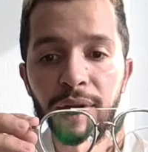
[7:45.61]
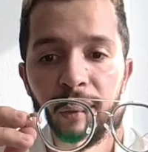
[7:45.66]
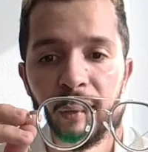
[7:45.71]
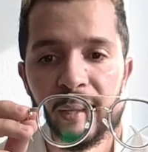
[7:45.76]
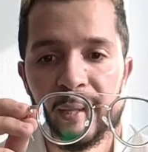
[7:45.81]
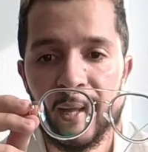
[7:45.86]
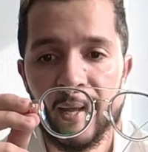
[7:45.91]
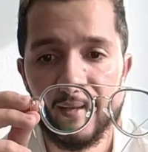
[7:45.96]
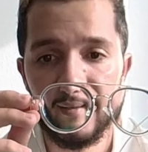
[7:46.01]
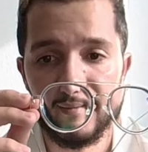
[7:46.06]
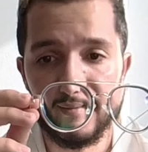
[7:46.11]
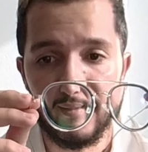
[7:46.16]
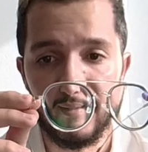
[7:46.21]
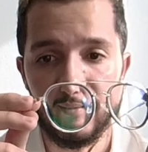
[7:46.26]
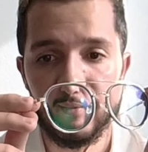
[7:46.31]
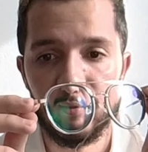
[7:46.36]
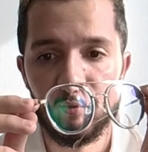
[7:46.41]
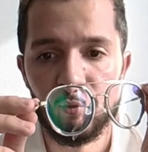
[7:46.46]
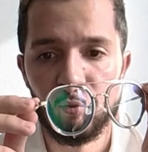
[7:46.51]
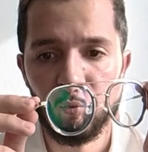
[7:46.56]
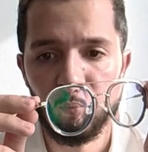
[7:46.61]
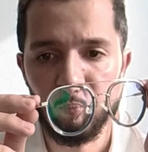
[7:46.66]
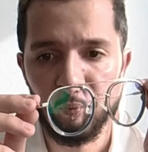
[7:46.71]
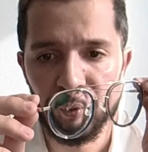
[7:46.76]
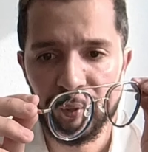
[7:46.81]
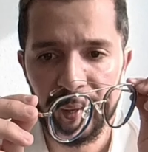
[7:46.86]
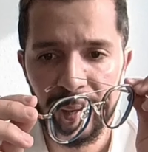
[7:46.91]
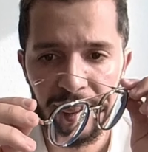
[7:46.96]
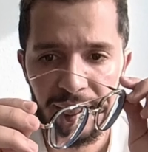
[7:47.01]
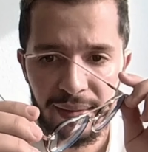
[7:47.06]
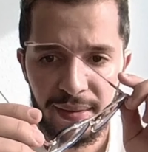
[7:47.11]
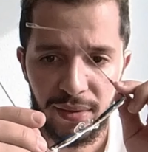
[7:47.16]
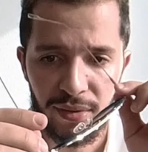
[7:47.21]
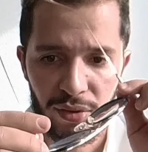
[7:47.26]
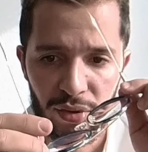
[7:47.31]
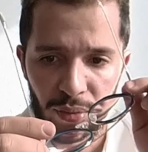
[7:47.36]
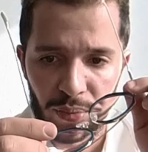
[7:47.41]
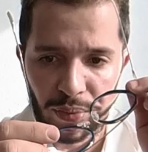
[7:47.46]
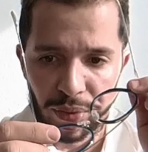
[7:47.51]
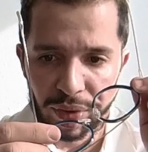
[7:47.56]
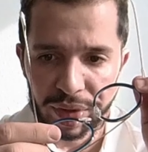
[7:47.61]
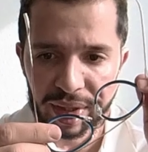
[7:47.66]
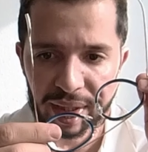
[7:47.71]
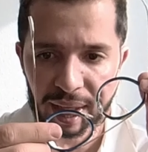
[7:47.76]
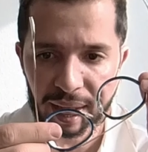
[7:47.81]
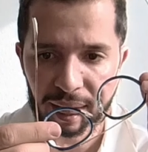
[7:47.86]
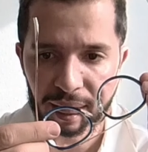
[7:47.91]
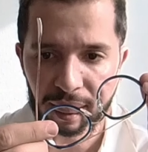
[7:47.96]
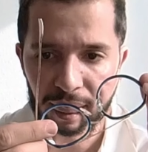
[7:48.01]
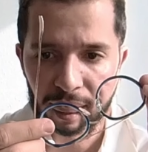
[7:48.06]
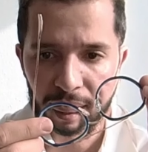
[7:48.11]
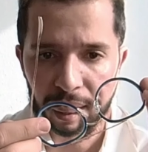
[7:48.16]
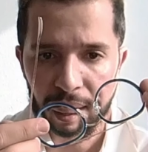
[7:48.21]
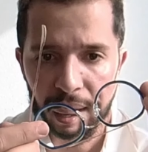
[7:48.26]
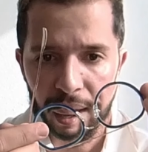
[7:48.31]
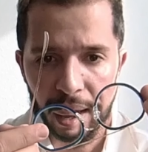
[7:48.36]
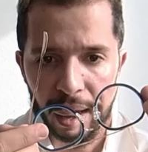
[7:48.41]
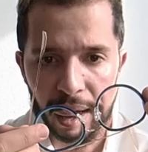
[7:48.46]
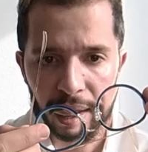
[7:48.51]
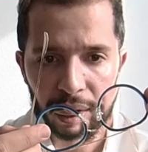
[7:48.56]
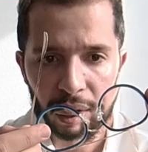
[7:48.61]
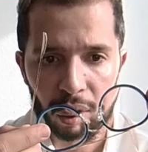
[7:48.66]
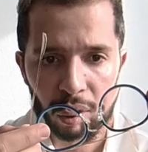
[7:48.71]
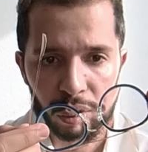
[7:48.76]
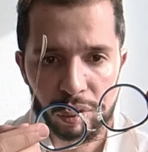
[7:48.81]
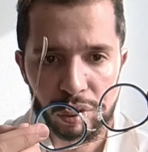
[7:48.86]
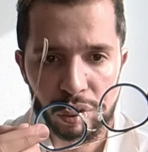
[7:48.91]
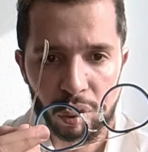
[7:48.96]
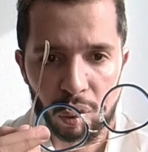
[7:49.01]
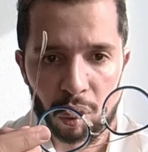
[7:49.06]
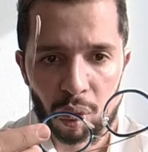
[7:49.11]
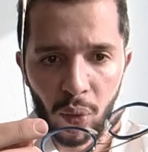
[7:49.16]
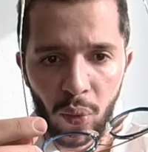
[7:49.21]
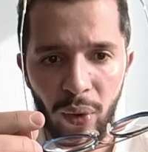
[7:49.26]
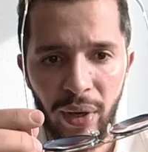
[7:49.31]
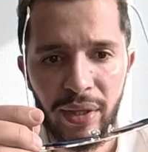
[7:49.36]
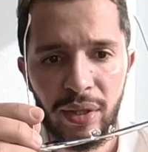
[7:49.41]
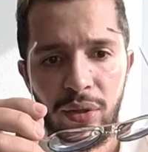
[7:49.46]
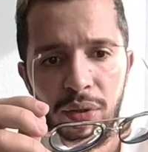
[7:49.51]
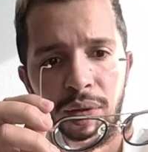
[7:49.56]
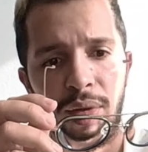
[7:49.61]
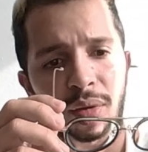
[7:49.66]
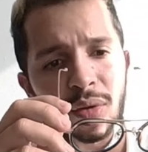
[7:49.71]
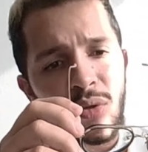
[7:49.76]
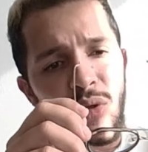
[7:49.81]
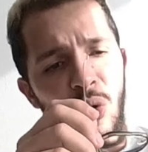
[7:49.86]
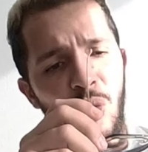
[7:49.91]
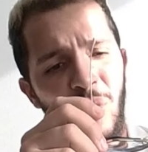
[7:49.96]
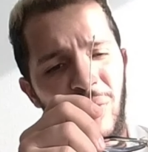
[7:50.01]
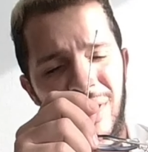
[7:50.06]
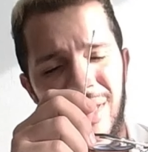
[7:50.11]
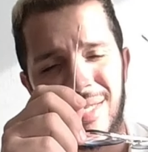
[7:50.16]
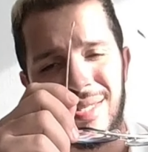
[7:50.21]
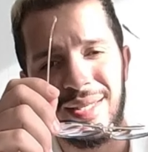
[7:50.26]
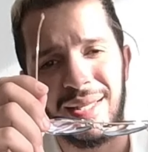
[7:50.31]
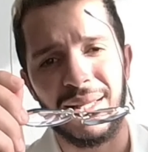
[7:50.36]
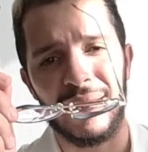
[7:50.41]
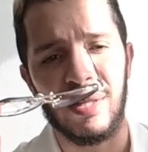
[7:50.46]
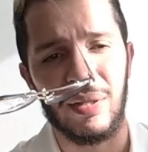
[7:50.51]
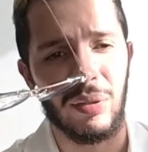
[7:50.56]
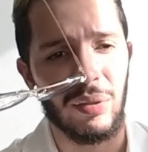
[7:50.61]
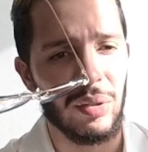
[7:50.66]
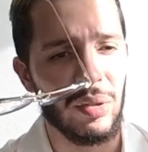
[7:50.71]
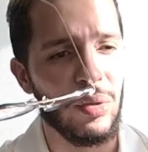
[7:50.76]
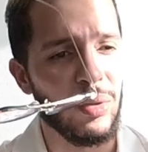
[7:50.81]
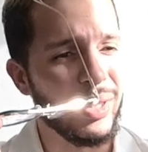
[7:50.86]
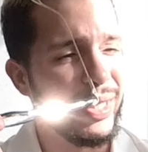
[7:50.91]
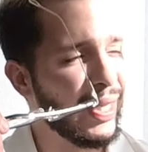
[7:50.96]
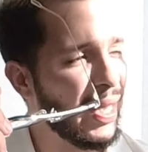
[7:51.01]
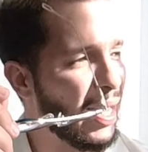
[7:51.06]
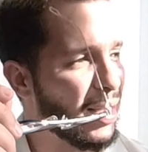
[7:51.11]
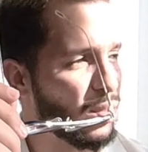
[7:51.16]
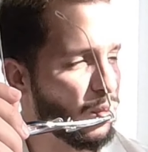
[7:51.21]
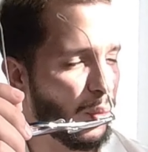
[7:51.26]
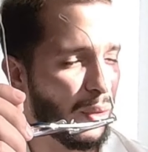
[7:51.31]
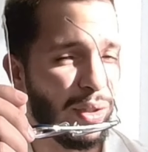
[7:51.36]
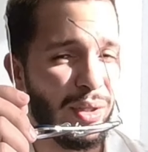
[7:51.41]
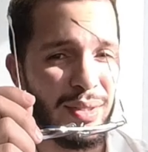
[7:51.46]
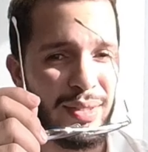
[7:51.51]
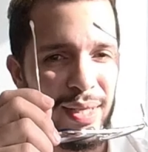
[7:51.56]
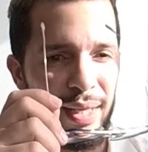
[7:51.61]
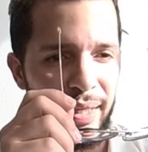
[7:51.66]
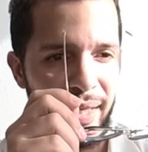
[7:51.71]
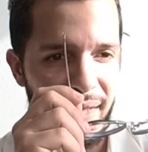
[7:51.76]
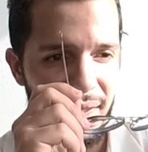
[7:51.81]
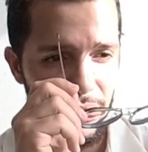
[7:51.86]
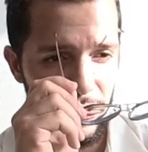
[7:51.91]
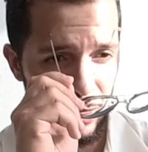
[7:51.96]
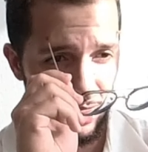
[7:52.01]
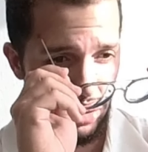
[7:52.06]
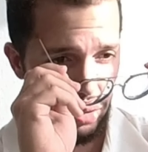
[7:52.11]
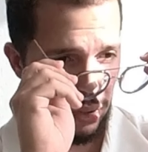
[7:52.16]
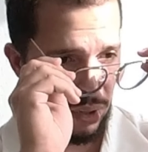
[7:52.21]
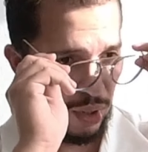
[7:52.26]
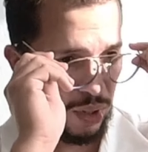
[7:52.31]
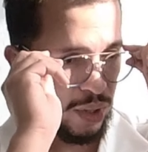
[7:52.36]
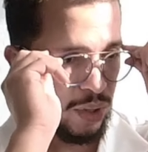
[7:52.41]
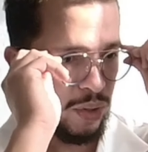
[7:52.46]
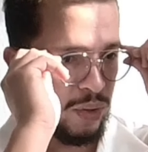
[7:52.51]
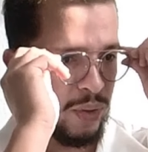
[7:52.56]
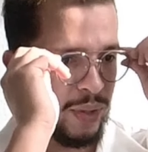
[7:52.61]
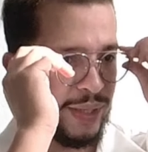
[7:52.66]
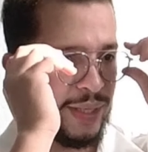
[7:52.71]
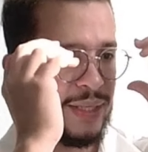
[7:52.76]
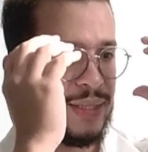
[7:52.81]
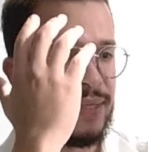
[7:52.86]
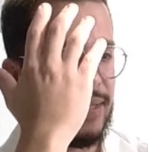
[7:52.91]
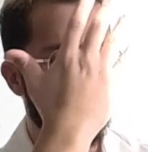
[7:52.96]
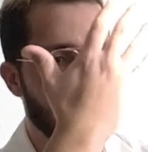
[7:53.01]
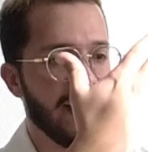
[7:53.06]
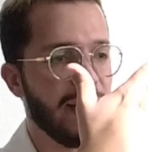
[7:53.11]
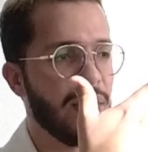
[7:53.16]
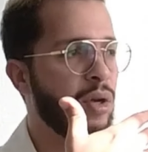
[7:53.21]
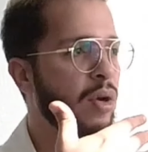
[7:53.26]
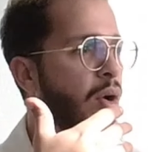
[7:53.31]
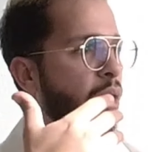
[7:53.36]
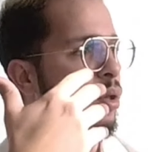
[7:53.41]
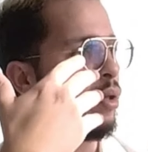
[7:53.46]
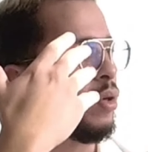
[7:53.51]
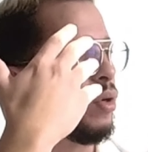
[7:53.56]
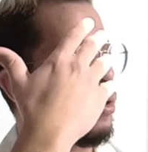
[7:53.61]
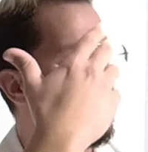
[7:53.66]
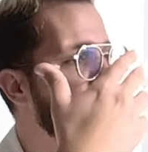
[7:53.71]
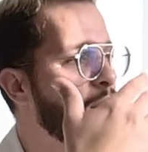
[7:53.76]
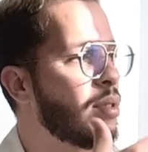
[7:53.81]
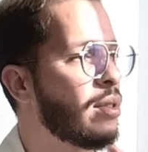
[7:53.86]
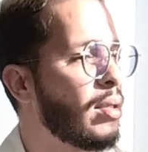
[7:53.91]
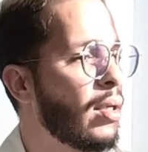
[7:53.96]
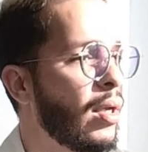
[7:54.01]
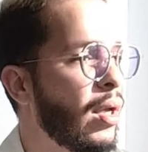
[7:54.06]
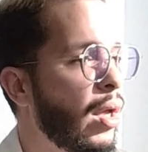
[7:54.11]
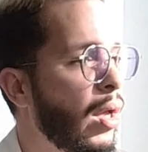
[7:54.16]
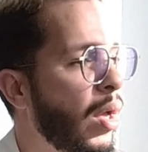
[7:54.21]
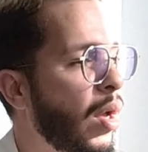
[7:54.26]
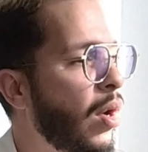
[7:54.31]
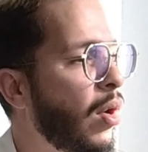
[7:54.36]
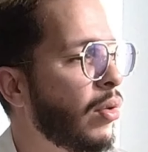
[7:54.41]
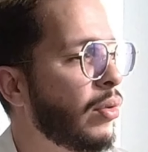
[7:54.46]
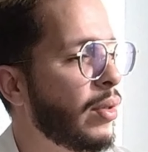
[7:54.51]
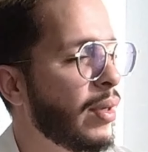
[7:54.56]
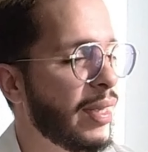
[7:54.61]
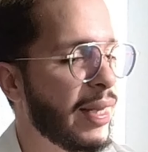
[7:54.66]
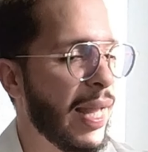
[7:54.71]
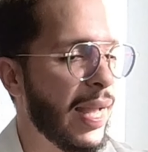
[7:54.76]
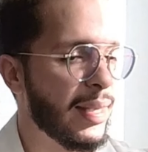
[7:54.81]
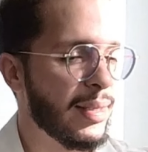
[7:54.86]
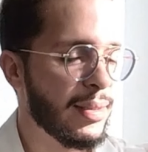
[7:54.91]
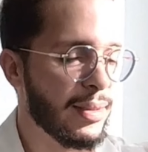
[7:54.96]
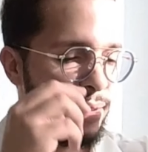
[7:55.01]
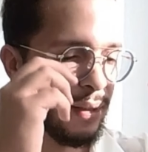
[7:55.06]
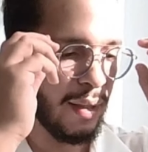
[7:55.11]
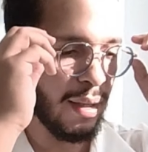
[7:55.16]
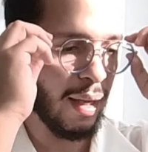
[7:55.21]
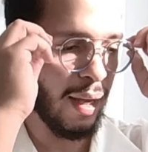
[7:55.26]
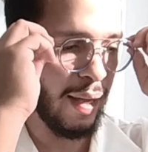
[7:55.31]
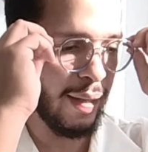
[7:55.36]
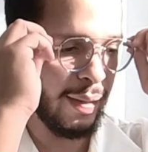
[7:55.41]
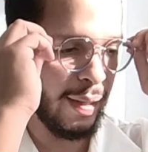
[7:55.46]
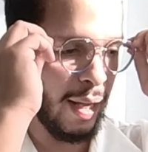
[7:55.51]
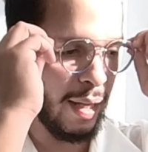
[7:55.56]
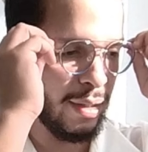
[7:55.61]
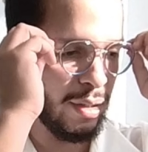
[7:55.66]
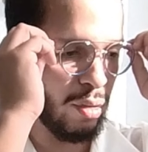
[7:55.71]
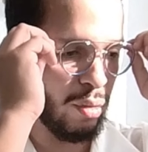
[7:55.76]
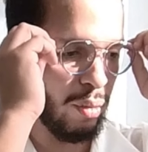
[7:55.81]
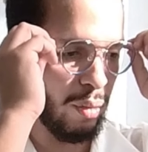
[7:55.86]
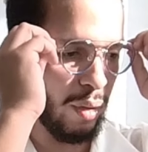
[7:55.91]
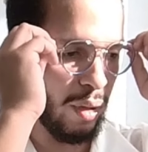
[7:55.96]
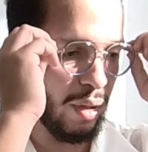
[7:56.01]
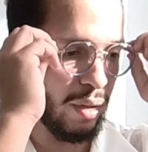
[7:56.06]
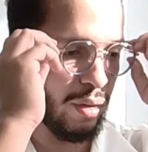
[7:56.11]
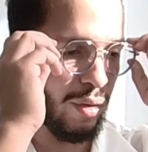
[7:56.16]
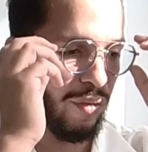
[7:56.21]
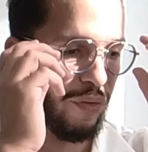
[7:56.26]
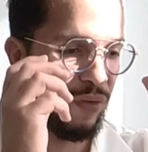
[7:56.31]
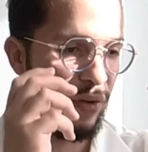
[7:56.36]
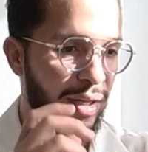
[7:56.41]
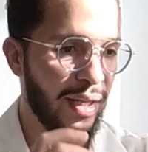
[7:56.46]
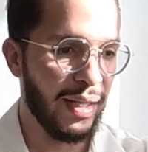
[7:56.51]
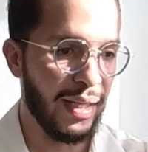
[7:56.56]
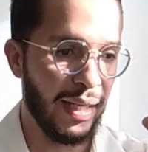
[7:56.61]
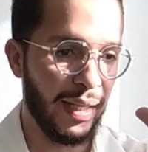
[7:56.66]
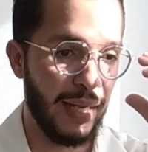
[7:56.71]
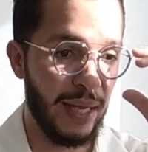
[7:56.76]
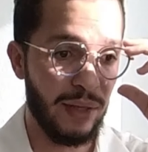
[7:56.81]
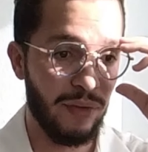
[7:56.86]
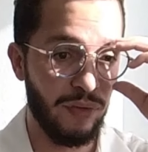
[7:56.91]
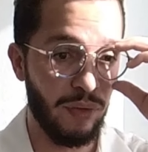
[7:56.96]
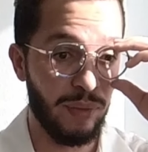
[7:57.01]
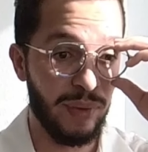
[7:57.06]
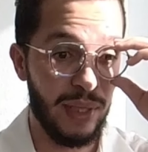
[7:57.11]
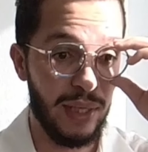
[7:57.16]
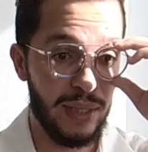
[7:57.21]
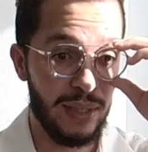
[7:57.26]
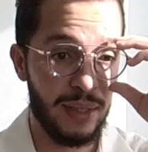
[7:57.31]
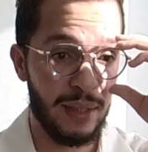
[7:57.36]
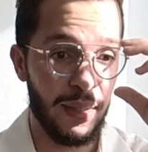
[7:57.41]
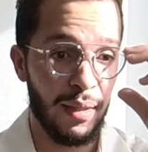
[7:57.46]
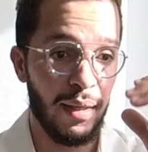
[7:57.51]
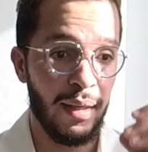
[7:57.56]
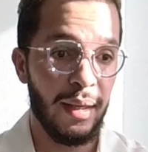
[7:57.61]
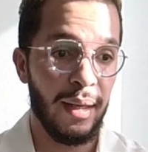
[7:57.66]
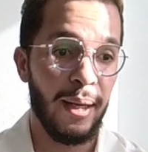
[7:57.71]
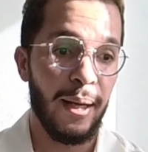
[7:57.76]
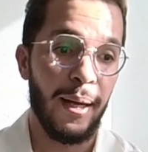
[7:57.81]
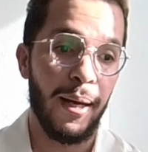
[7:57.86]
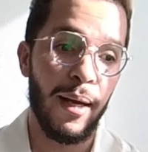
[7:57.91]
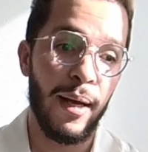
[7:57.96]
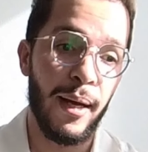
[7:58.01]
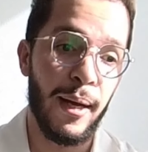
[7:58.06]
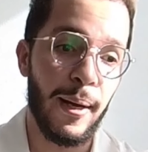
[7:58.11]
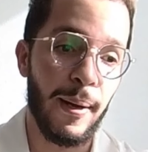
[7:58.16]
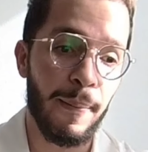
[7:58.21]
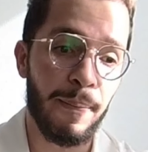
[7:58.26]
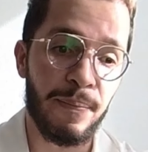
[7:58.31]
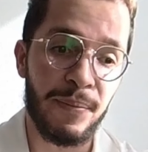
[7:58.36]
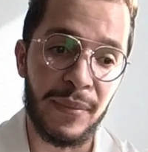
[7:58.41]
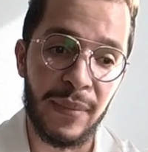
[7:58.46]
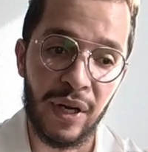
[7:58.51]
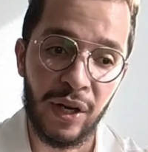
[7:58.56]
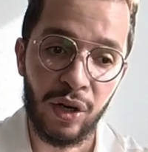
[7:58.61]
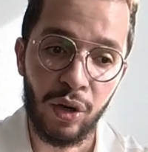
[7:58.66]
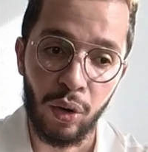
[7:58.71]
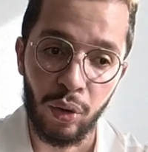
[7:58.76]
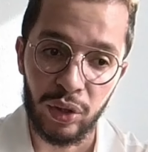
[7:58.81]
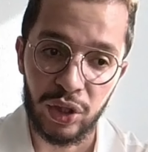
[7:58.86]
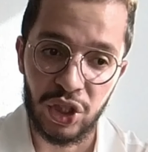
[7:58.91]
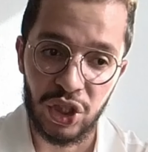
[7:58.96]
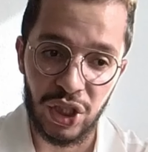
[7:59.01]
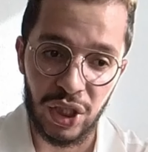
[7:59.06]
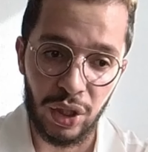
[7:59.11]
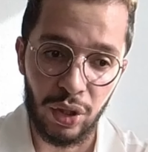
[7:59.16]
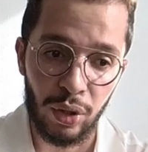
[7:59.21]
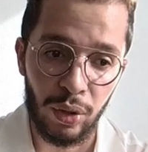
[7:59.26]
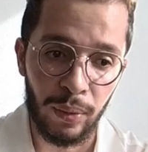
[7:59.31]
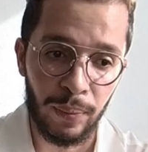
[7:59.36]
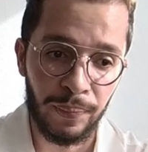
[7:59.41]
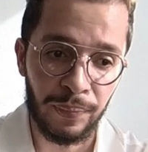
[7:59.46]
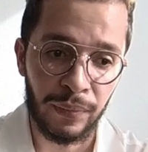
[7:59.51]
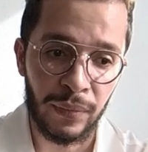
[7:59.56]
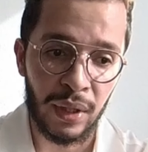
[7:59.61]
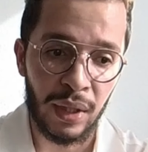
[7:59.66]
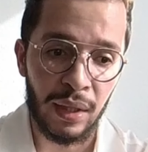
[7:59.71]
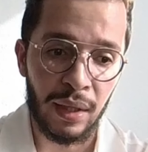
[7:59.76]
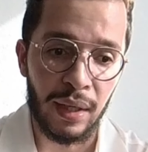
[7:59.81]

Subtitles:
The glass is super nice, super thin, and also when it's a good glass, when the sun hits you, you can see colors on the glass, and that's the feeling I get from these. They're called Chico.